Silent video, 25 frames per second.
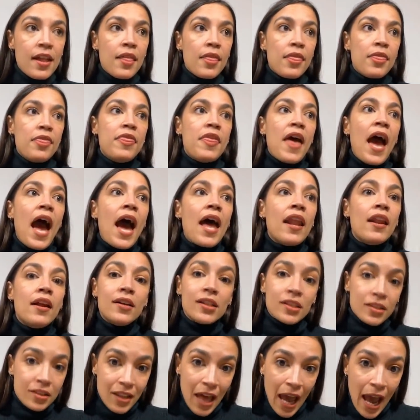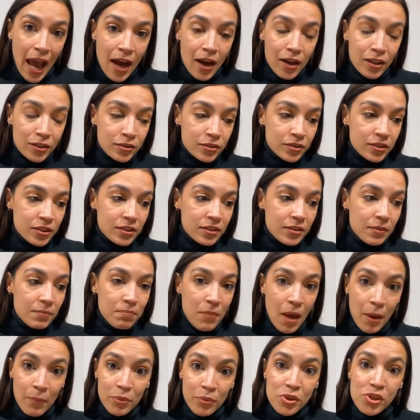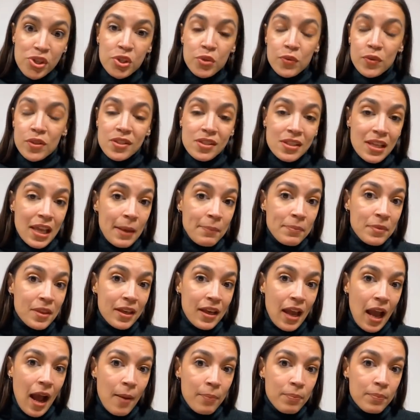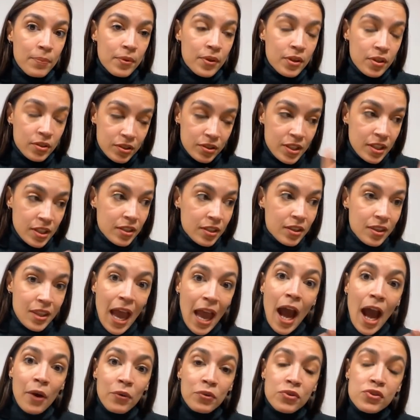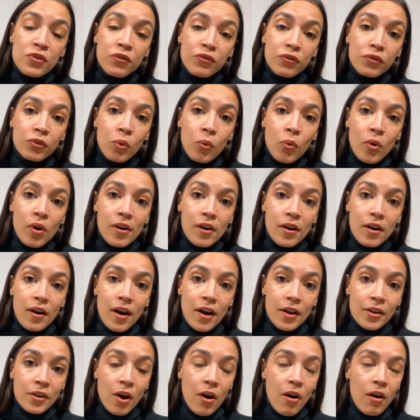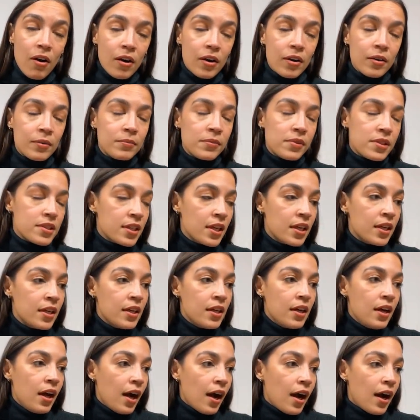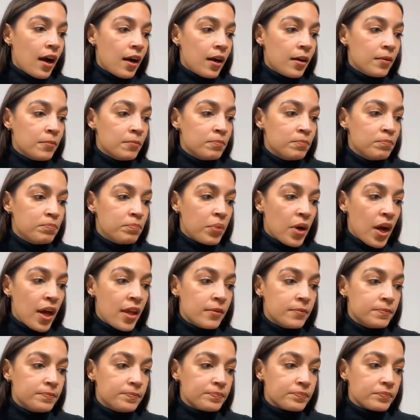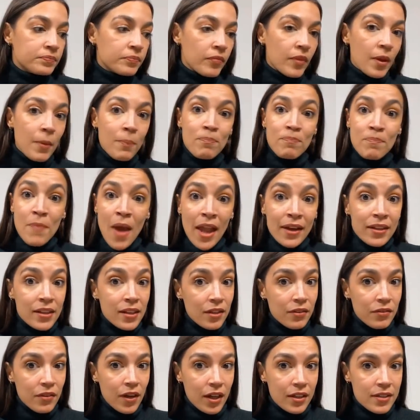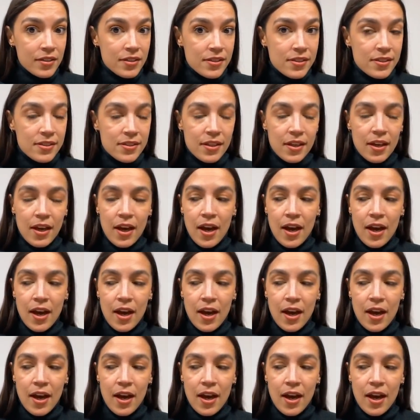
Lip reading: that allowed members to escape the House floor unharmed. But many of us